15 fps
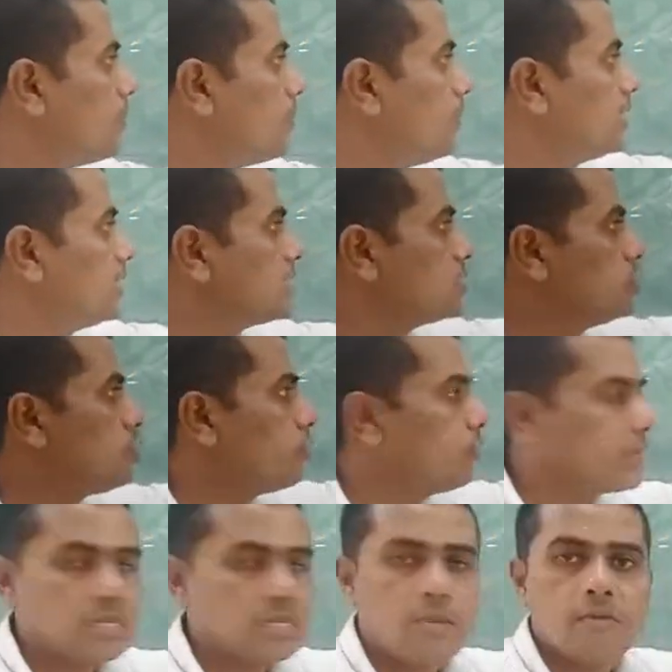minus u of
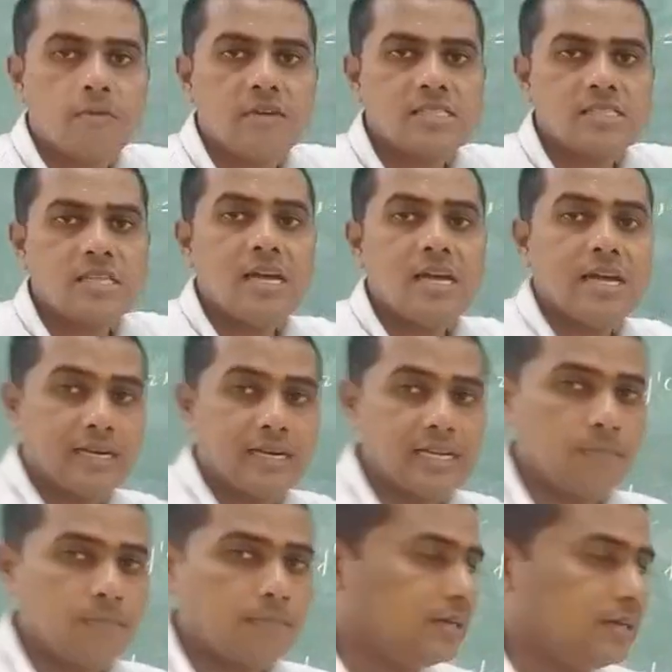x comma y is the
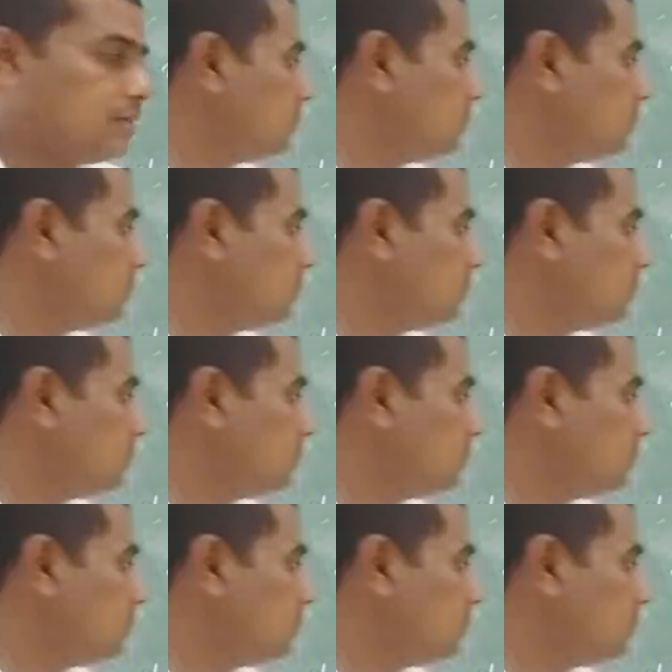real part.